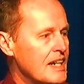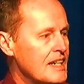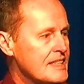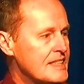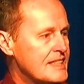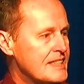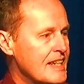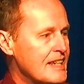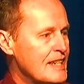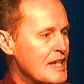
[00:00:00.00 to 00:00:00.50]

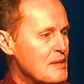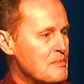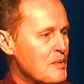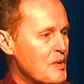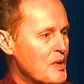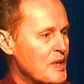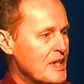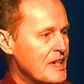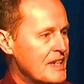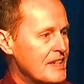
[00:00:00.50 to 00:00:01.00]
Sunday
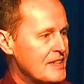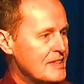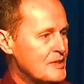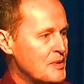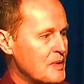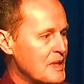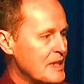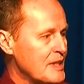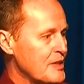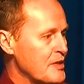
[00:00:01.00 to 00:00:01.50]
morning,
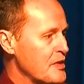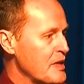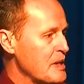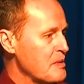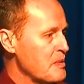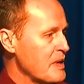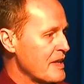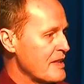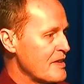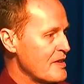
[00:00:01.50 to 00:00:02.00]
20-degree
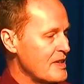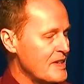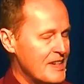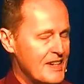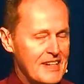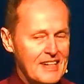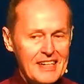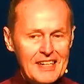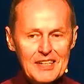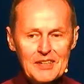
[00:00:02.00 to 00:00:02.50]

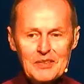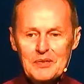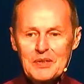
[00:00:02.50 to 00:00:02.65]
weather.